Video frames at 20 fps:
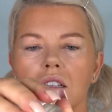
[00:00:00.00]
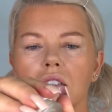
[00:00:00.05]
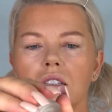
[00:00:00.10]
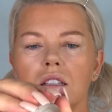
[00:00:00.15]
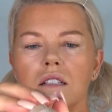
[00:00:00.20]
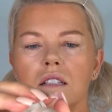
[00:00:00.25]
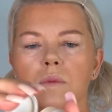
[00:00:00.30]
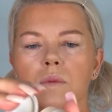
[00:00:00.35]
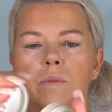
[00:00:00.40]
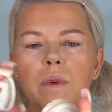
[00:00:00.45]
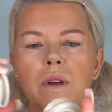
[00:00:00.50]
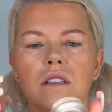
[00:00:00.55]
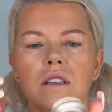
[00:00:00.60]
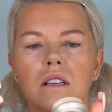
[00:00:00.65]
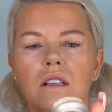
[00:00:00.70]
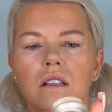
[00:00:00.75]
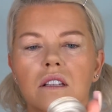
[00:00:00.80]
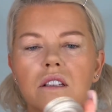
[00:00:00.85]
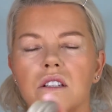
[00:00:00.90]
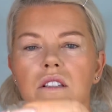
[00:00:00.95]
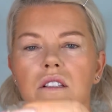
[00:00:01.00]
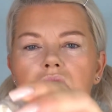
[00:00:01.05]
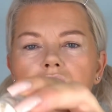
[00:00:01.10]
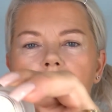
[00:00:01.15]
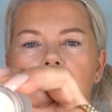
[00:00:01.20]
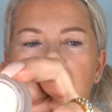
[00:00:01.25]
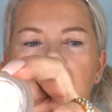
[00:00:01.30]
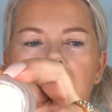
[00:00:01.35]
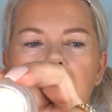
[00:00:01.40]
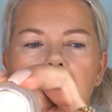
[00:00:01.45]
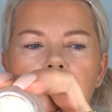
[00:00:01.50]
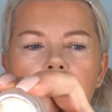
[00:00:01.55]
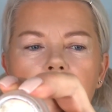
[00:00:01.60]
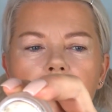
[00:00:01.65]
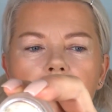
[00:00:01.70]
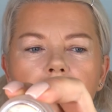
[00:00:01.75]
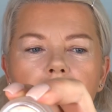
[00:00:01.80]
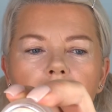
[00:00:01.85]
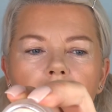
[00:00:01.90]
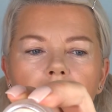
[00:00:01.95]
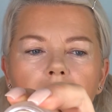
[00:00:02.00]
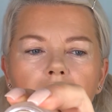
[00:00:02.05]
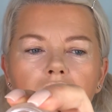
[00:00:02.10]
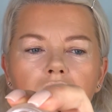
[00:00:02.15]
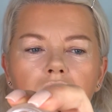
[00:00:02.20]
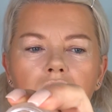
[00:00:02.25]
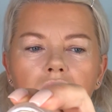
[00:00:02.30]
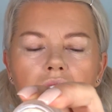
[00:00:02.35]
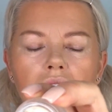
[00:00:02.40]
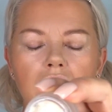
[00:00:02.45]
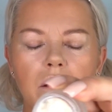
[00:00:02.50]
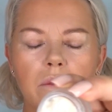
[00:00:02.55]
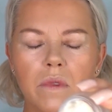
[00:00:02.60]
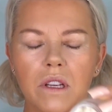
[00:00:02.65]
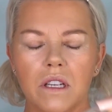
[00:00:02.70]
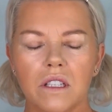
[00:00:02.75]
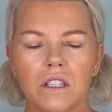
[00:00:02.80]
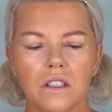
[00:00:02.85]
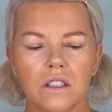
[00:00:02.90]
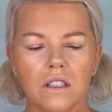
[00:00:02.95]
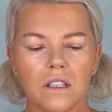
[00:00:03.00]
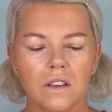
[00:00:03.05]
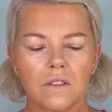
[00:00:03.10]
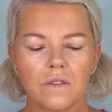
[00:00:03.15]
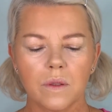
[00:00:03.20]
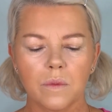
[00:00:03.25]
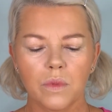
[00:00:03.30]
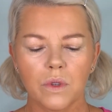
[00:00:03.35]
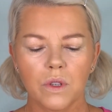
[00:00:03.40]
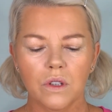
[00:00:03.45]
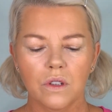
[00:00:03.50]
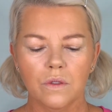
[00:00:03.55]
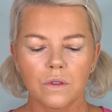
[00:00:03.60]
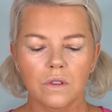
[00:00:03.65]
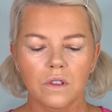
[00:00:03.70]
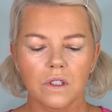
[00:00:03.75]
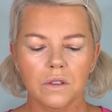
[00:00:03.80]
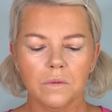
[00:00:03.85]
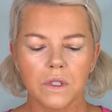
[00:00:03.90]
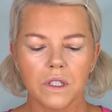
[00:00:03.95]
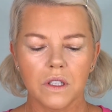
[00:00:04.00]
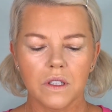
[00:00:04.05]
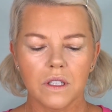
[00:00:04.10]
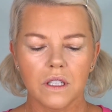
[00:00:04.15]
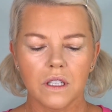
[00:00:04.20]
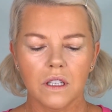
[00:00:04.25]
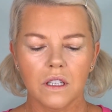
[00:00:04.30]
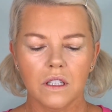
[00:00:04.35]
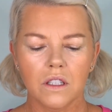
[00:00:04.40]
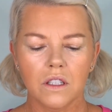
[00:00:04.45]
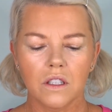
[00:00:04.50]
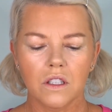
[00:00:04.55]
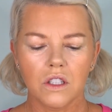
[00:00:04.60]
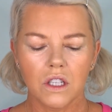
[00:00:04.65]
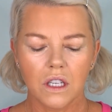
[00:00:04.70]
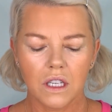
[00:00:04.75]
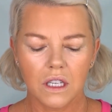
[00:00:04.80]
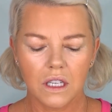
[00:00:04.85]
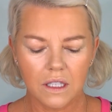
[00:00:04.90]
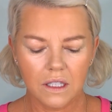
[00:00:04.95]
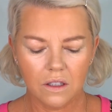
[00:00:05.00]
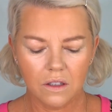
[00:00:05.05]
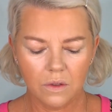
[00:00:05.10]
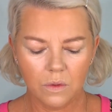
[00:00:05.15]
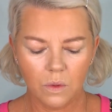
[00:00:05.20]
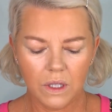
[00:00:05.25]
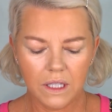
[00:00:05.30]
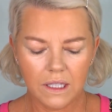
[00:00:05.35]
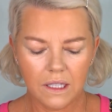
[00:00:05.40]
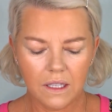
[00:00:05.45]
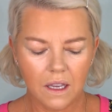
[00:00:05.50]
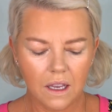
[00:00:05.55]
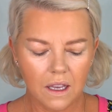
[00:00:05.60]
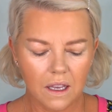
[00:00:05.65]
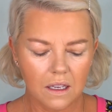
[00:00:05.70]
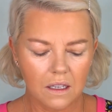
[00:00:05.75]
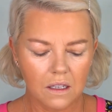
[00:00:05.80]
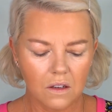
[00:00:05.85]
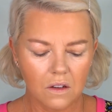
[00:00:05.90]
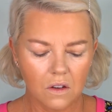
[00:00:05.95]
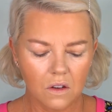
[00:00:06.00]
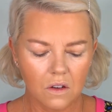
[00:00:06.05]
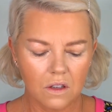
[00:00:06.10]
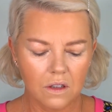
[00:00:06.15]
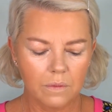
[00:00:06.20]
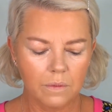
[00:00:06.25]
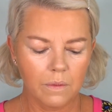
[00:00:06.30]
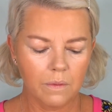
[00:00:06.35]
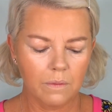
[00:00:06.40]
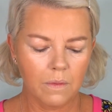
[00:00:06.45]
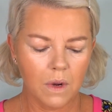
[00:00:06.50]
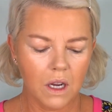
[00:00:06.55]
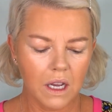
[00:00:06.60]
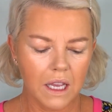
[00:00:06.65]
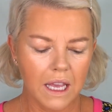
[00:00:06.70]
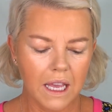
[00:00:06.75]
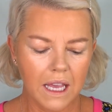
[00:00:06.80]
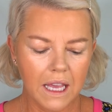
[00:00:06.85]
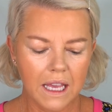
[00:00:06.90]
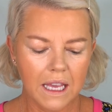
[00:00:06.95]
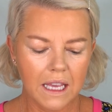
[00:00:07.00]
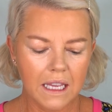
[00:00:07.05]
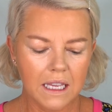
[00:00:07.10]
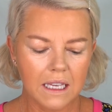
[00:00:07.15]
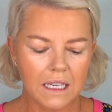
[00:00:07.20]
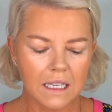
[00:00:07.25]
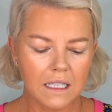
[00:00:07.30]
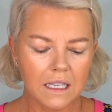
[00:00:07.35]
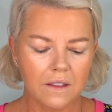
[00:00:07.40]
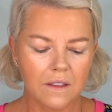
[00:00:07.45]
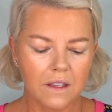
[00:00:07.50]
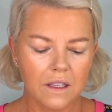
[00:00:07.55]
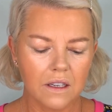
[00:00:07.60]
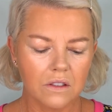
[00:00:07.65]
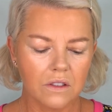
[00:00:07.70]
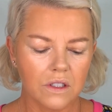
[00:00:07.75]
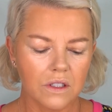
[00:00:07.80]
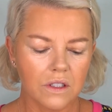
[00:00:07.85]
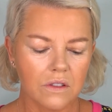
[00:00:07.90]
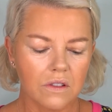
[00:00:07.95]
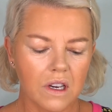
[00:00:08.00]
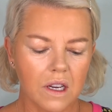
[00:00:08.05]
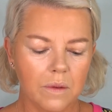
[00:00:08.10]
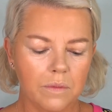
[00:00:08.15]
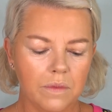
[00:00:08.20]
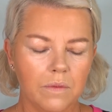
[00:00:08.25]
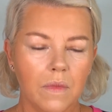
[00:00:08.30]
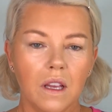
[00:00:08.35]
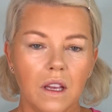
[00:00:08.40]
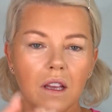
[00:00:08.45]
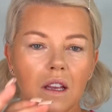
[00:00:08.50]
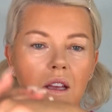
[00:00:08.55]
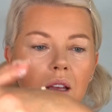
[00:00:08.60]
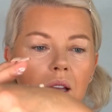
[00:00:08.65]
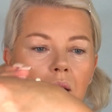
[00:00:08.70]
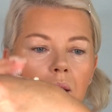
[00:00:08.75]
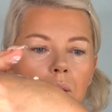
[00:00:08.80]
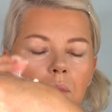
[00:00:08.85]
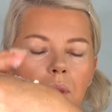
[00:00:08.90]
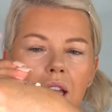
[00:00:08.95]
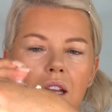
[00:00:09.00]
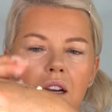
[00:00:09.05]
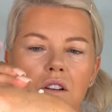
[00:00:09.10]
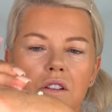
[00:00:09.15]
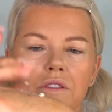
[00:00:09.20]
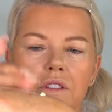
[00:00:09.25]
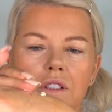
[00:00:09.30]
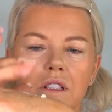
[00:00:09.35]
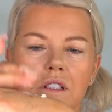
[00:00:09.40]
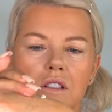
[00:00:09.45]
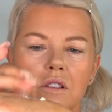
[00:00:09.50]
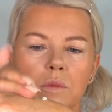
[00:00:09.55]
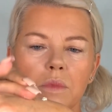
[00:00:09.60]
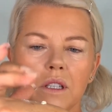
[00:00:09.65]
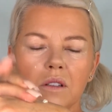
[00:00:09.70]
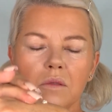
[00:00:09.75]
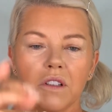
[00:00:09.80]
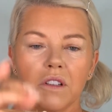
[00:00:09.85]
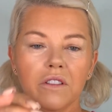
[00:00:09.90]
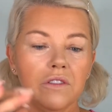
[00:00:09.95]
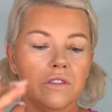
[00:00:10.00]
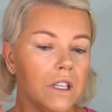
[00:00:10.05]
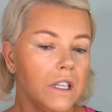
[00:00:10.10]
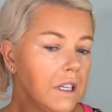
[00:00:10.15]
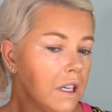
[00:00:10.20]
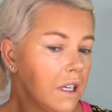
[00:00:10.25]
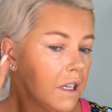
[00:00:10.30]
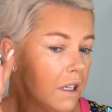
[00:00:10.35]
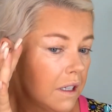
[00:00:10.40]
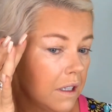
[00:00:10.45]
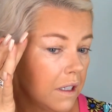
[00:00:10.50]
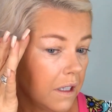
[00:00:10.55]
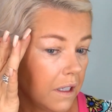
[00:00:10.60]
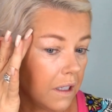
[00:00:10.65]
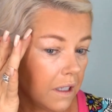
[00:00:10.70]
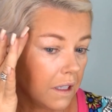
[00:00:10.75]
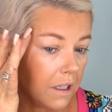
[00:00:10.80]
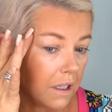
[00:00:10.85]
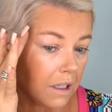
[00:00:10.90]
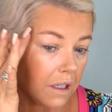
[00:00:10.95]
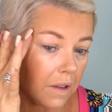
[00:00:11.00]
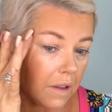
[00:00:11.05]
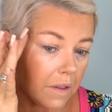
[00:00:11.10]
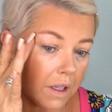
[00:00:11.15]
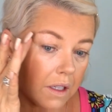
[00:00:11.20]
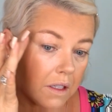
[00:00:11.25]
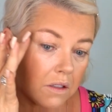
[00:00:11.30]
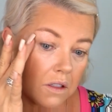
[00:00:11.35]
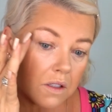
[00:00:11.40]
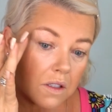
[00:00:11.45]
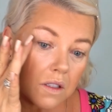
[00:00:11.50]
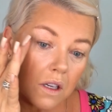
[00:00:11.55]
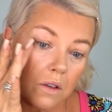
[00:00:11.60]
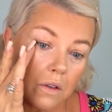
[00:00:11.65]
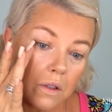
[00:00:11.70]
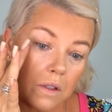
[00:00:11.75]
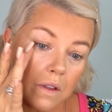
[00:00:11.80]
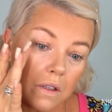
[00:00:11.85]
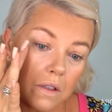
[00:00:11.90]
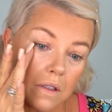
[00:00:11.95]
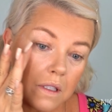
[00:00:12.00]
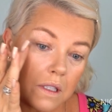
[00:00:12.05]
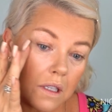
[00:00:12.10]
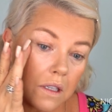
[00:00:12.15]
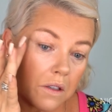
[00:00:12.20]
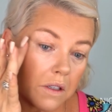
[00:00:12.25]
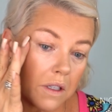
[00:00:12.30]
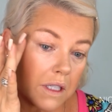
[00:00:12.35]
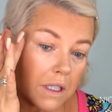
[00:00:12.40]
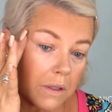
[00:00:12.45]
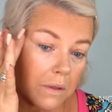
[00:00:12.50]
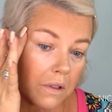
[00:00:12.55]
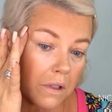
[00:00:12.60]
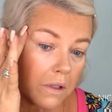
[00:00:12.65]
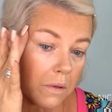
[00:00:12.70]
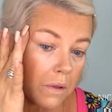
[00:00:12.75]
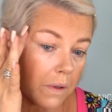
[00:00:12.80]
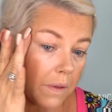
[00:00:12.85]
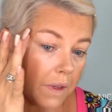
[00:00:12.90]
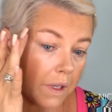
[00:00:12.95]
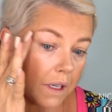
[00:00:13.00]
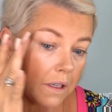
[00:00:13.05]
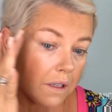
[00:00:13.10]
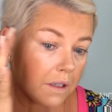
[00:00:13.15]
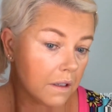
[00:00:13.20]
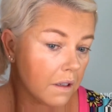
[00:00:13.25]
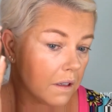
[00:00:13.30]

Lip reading: this is basically just a clear sort of colour, but it just gives a beautiful luminosity to your cheek. So once again on my hand, and then I'll just pat off a little bit on my finger and then just go in those areas where I want that